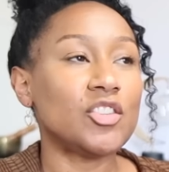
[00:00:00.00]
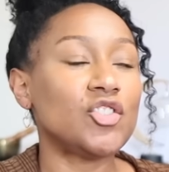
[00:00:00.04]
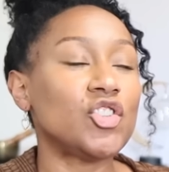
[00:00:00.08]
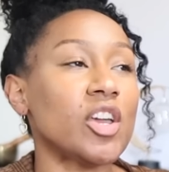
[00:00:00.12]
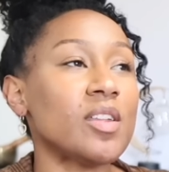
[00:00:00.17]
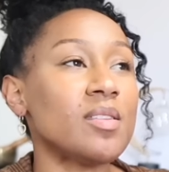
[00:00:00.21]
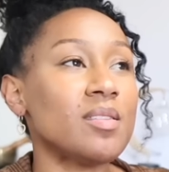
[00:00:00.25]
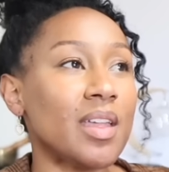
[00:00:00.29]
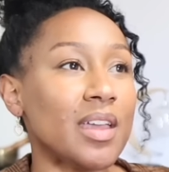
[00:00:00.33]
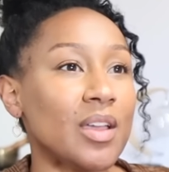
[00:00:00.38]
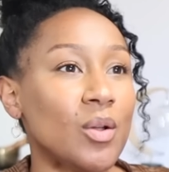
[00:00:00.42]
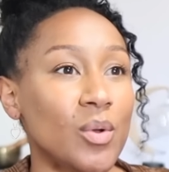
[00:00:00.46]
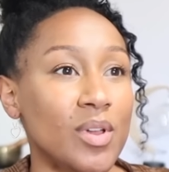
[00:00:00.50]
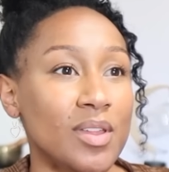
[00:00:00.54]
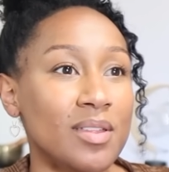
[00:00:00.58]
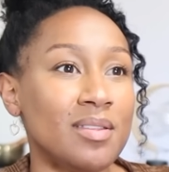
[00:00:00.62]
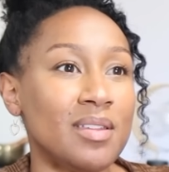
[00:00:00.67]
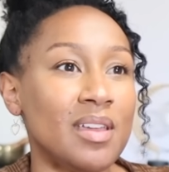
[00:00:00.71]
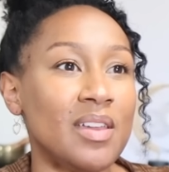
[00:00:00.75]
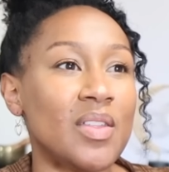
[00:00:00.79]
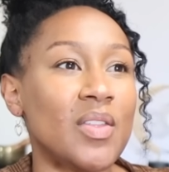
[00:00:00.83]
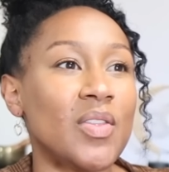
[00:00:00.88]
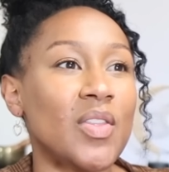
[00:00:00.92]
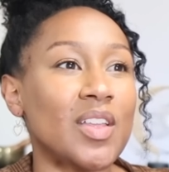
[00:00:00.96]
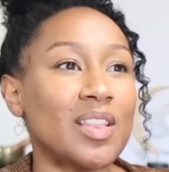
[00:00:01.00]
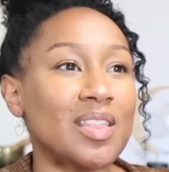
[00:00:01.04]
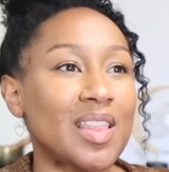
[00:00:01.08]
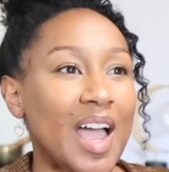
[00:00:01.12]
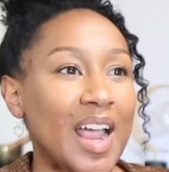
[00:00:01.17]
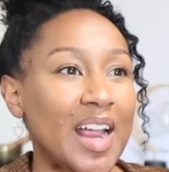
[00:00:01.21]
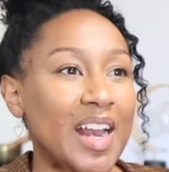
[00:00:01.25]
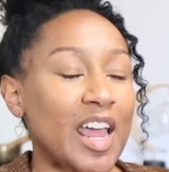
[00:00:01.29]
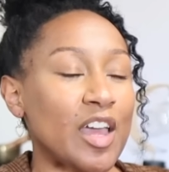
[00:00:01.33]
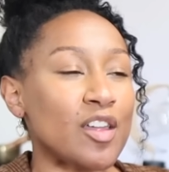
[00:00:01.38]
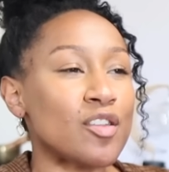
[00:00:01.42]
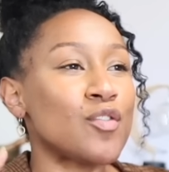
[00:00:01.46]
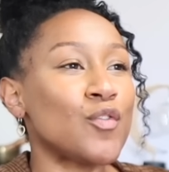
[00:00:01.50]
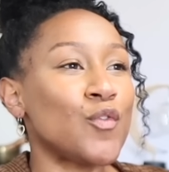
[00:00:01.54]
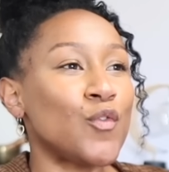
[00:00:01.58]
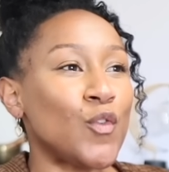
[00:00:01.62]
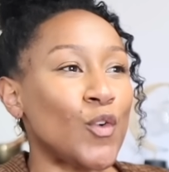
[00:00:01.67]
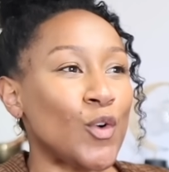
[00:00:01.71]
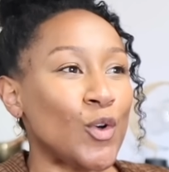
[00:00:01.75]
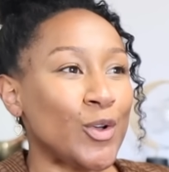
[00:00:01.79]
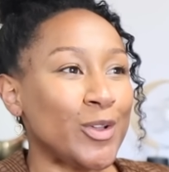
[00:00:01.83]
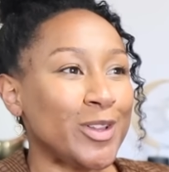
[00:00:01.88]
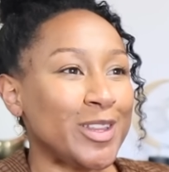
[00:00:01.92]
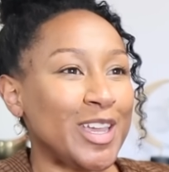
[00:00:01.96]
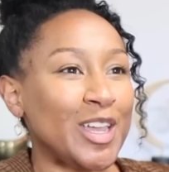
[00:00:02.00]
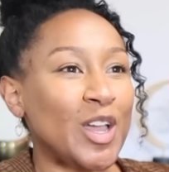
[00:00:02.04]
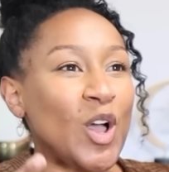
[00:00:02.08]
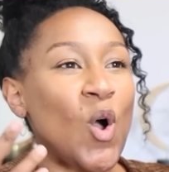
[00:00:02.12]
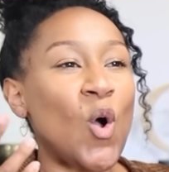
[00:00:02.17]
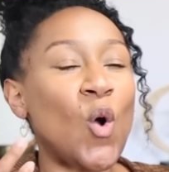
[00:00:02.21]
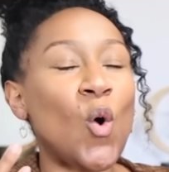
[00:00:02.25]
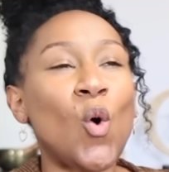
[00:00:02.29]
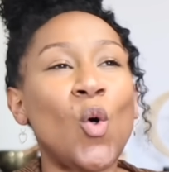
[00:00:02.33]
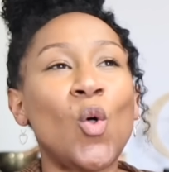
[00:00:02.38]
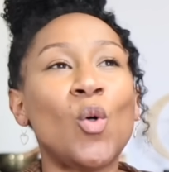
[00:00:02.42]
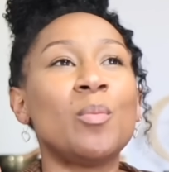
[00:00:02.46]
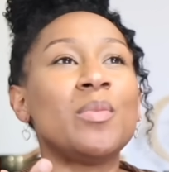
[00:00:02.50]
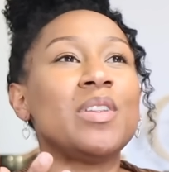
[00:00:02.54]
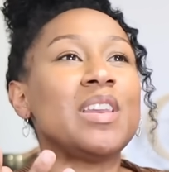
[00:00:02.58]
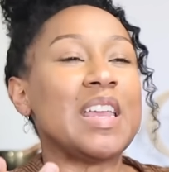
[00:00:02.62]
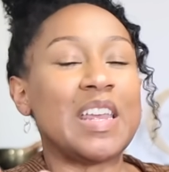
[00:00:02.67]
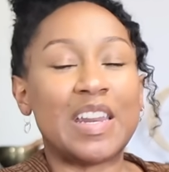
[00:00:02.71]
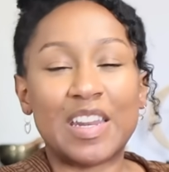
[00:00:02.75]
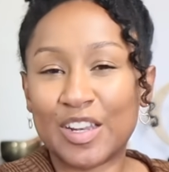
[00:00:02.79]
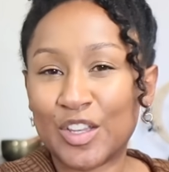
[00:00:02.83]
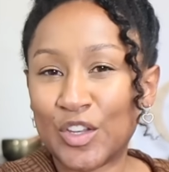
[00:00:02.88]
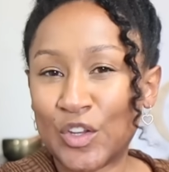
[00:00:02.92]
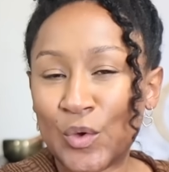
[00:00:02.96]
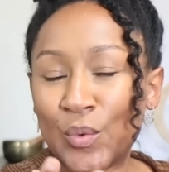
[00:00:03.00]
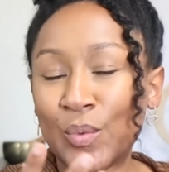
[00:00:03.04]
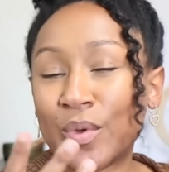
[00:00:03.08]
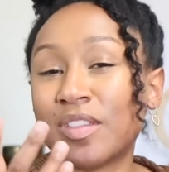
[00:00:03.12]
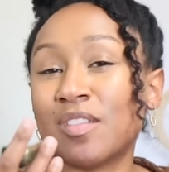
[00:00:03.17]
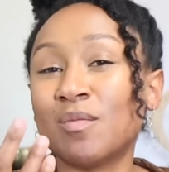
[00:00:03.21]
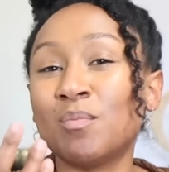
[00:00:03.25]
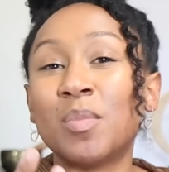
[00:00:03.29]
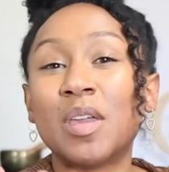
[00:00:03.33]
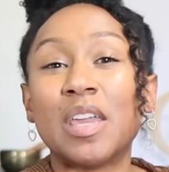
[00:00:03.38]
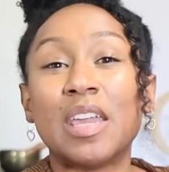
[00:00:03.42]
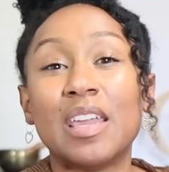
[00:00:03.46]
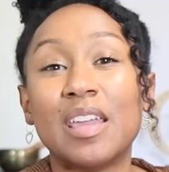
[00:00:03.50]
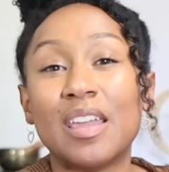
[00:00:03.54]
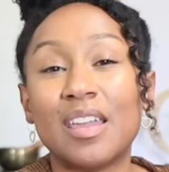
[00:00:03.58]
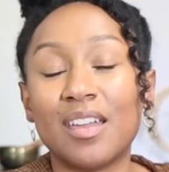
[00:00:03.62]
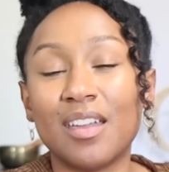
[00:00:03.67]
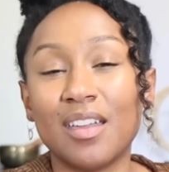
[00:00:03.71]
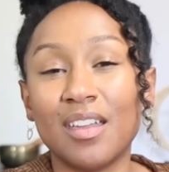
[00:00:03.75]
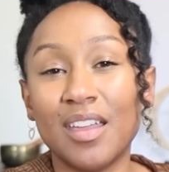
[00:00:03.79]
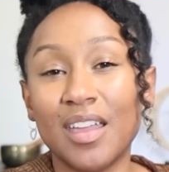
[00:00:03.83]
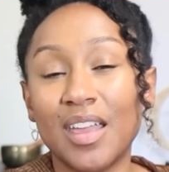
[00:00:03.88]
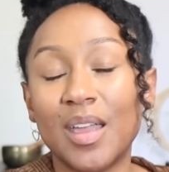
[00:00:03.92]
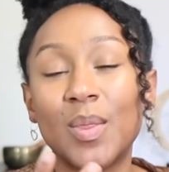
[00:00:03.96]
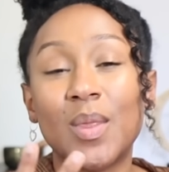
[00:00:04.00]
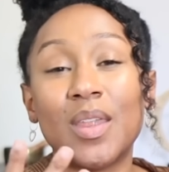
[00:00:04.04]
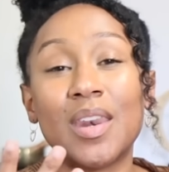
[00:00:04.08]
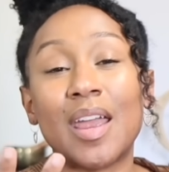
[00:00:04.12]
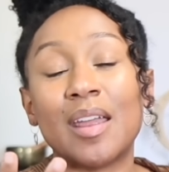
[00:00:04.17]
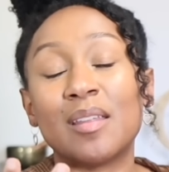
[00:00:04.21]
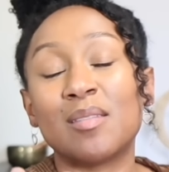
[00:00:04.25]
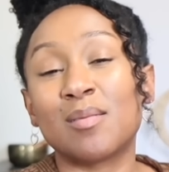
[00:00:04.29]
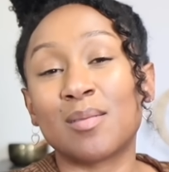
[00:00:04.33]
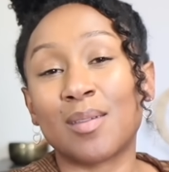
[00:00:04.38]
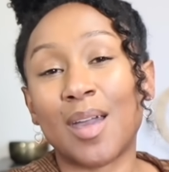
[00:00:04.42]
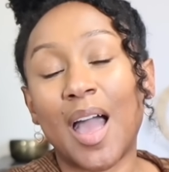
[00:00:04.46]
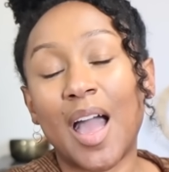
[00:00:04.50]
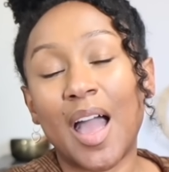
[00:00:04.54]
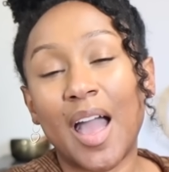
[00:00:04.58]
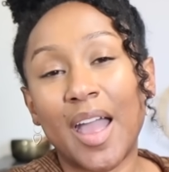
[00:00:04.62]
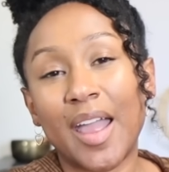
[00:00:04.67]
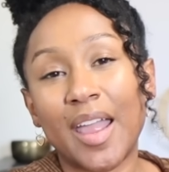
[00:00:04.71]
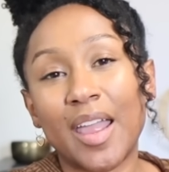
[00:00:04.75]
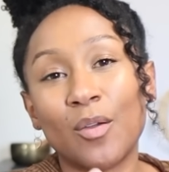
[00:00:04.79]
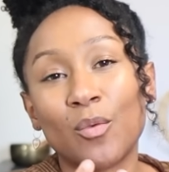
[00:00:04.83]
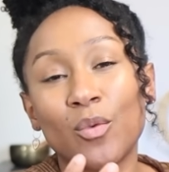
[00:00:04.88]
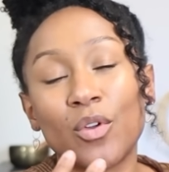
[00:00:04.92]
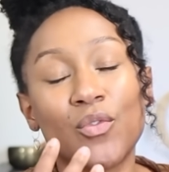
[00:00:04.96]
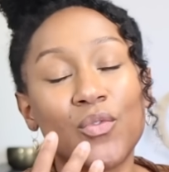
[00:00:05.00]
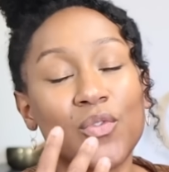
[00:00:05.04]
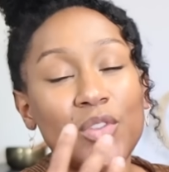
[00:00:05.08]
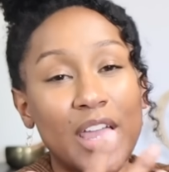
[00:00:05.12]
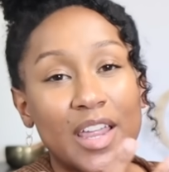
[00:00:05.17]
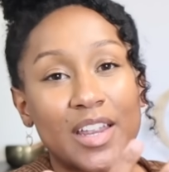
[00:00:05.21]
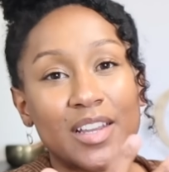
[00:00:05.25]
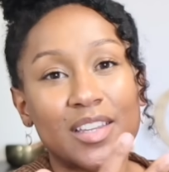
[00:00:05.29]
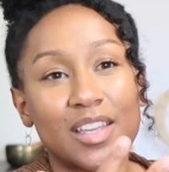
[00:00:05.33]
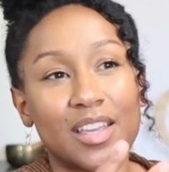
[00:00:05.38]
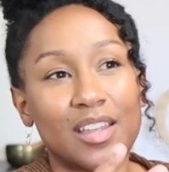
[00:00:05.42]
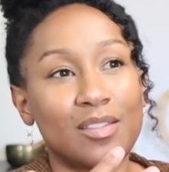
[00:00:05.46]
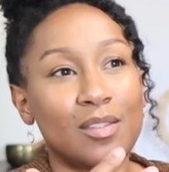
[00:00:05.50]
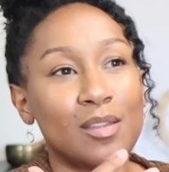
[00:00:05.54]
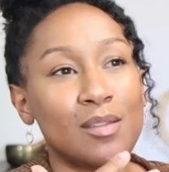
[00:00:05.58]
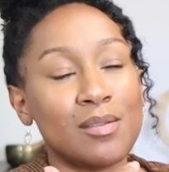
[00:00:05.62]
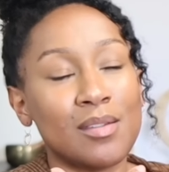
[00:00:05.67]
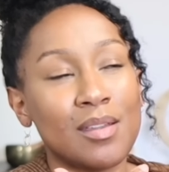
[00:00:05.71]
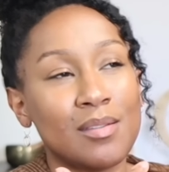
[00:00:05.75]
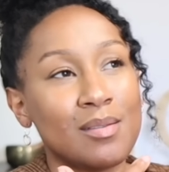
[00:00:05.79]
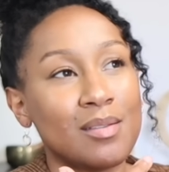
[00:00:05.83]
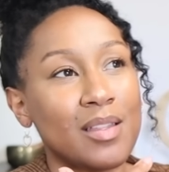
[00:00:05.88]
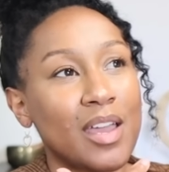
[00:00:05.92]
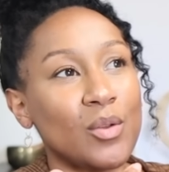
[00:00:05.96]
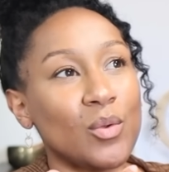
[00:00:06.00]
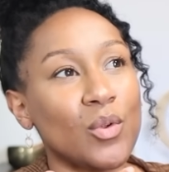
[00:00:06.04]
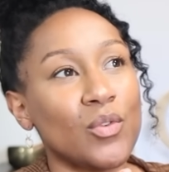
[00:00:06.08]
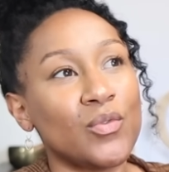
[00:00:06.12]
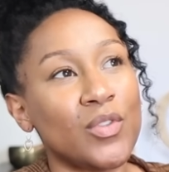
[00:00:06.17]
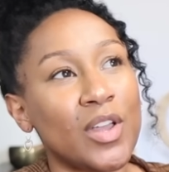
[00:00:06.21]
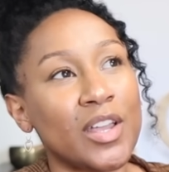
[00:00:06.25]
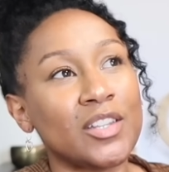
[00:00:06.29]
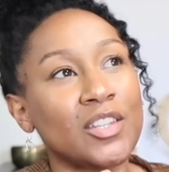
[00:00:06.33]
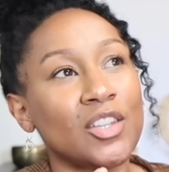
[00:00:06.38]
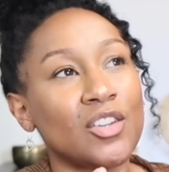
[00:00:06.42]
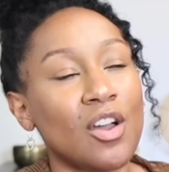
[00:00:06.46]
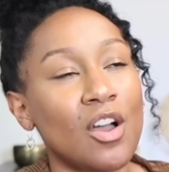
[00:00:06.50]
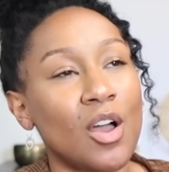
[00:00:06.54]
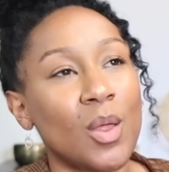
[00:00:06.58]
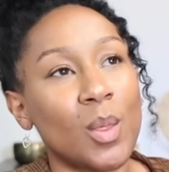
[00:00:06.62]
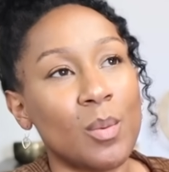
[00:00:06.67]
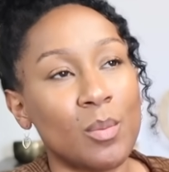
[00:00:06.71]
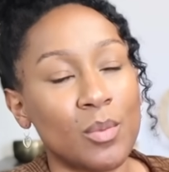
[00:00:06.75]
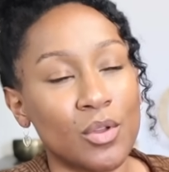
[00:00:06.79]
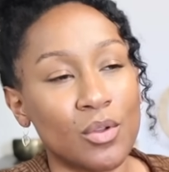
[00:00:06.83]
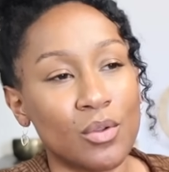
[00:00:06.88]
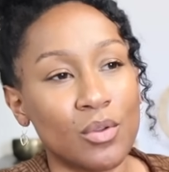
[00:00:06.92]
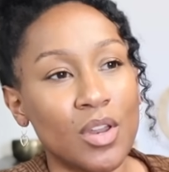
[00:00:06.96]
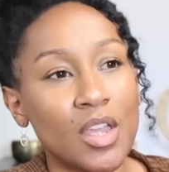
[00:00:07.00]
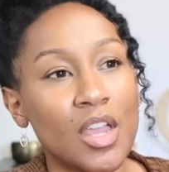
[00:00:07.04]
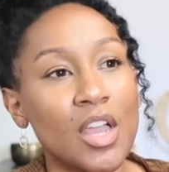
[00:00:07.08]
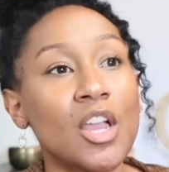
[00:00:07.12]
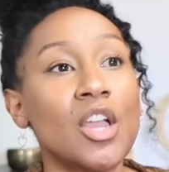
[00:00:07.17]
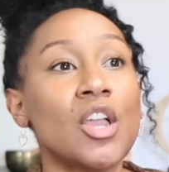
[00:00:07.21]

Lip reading: Just like we see that the light has fully culminated to its peak in the night sky, the sun's light reflected on the moon,